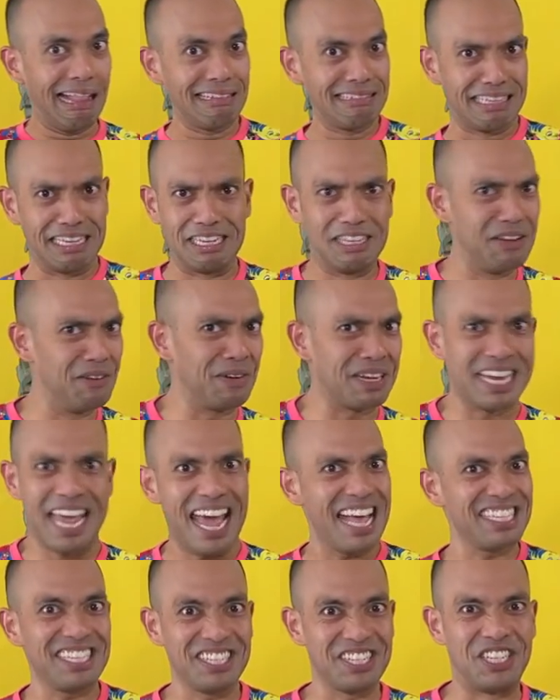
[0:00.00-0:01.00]
Did you
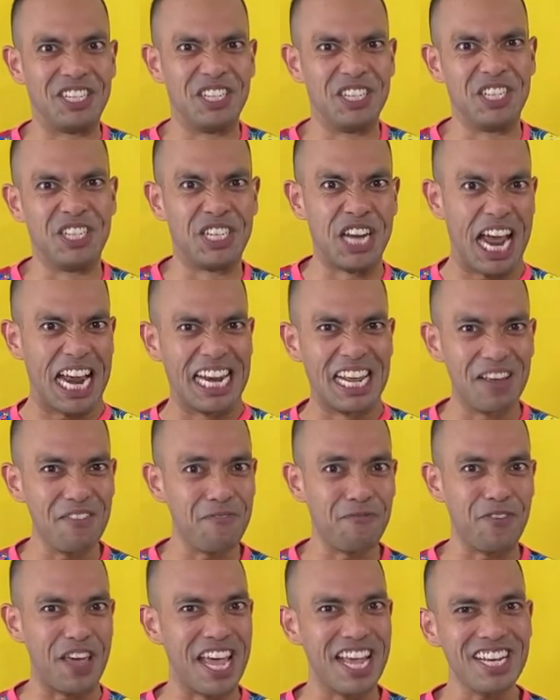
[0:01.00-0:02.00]
guess
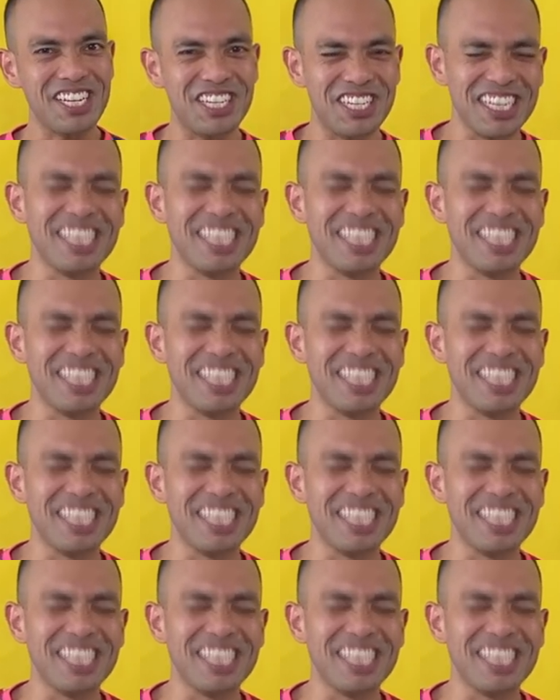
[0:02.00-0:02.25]
jellyfish.